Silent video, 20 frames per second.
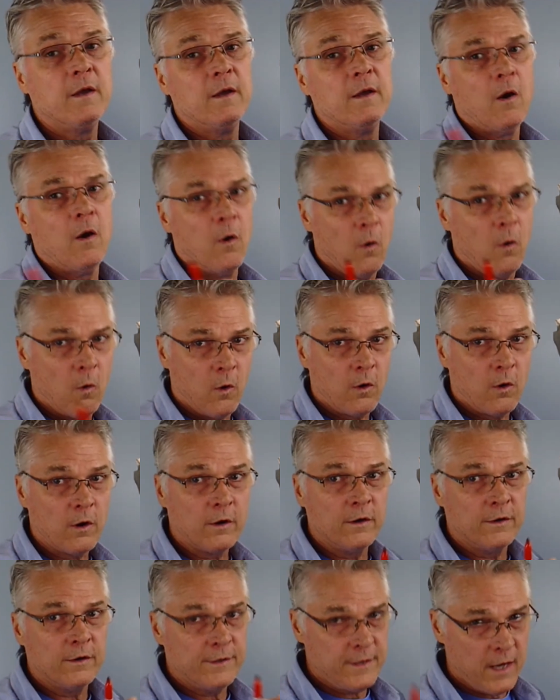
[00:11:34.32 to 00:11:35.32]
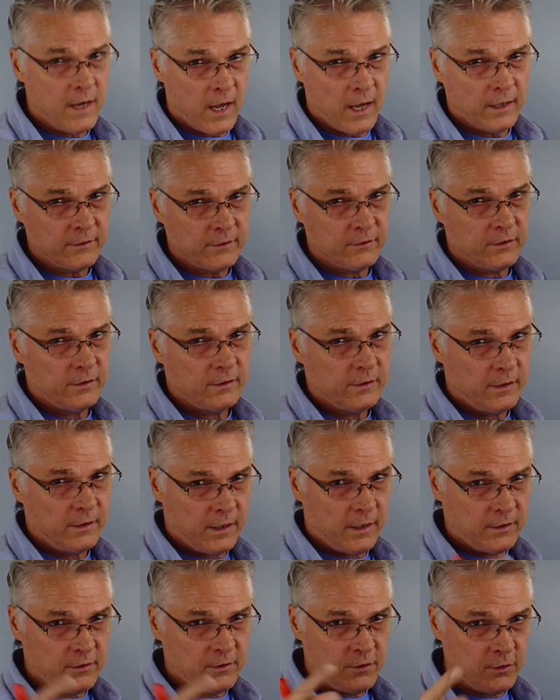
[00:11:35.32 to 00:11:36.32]
or not,
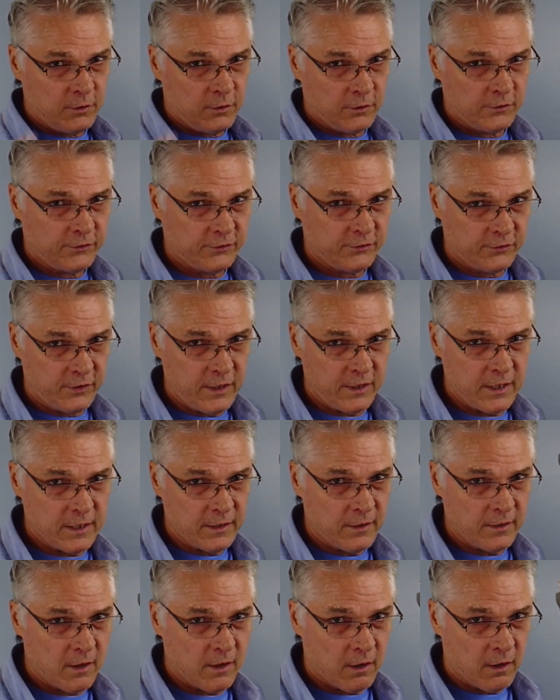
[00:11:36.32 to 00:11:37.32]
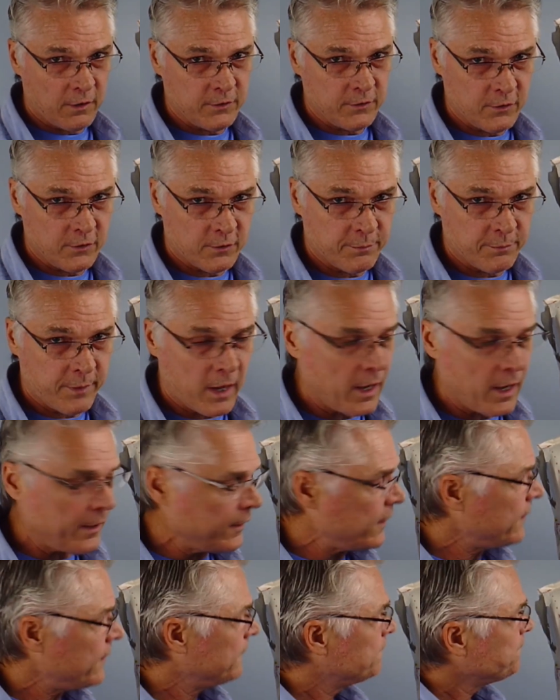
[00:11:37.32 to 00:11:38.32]
and you'll see it on your
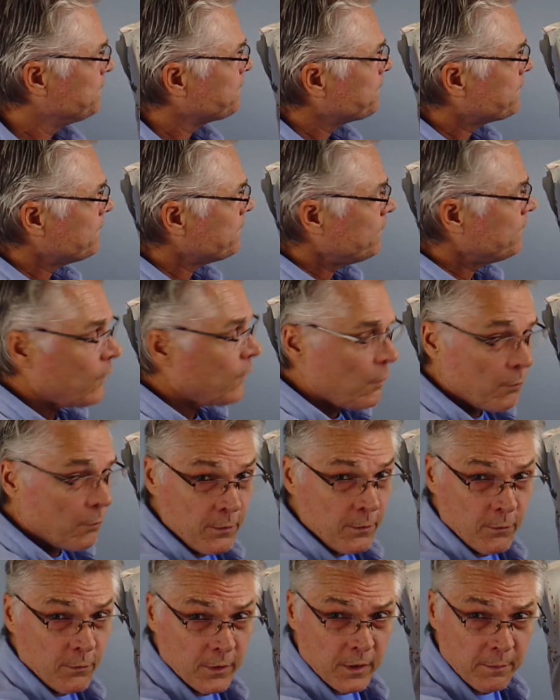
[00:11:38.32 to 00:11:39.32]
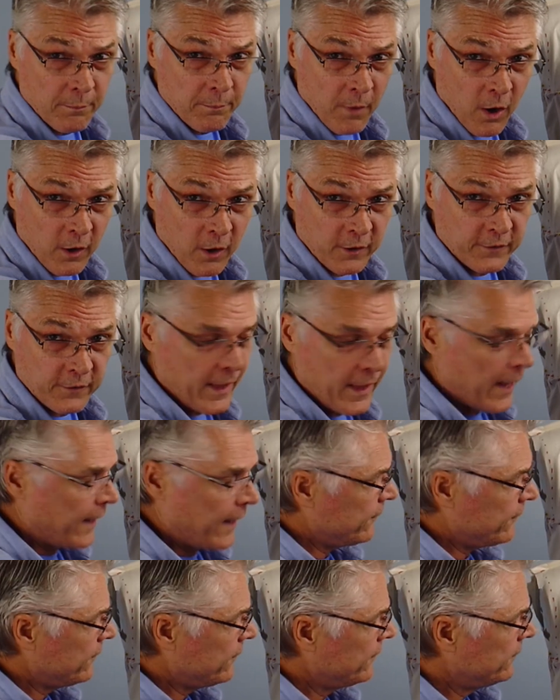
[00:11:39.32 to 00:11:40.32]
body. We want to mark that.